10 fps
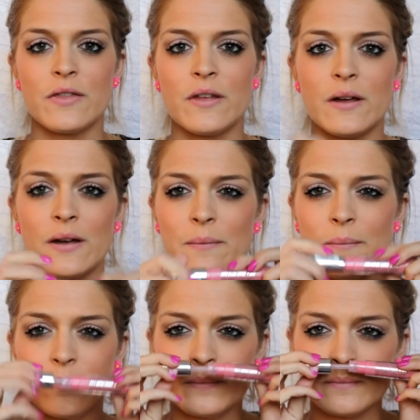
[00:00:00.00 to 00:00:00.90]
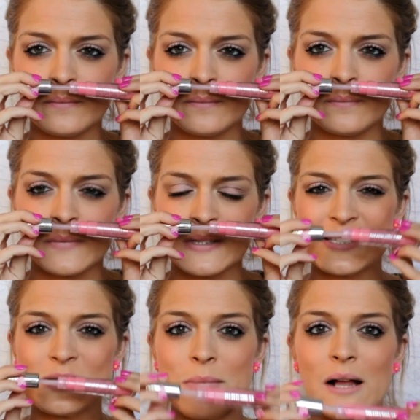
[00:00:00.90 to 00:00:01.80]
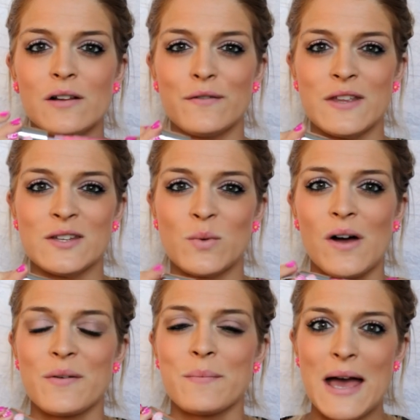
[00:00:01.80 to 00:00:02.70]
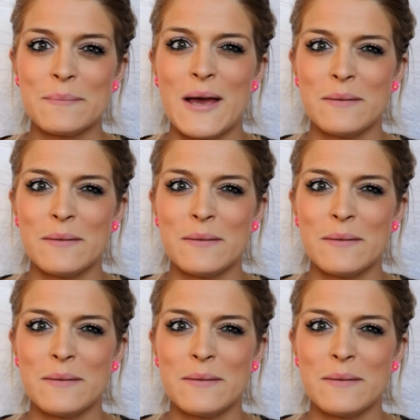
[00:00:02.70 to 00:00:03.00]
The smell of these, while the matte